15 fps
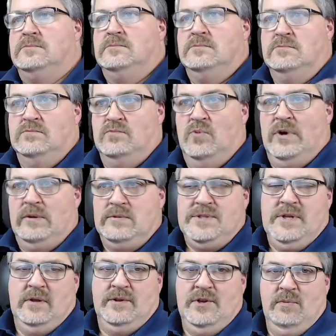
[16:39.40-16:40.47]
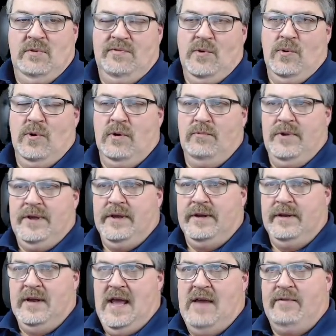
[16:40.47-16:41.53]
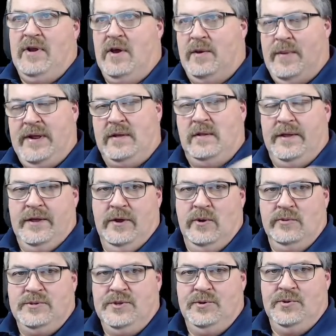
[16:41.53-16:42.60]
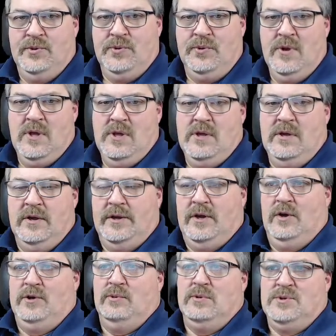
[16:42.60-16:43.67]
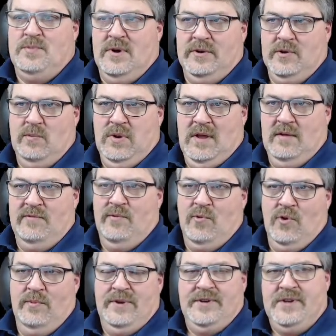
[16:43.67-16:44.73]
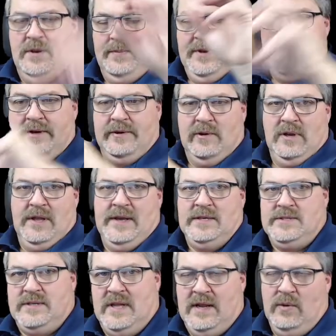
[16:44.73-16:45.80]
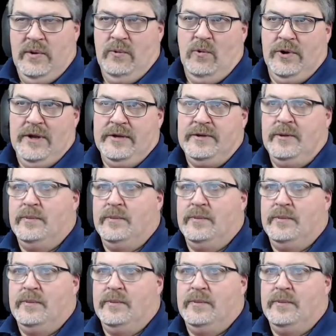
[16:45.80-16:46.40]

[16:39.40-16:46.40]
what I was telling you before, we can have it automatically go to an autoresponder platform and dump it in our list like we want it to.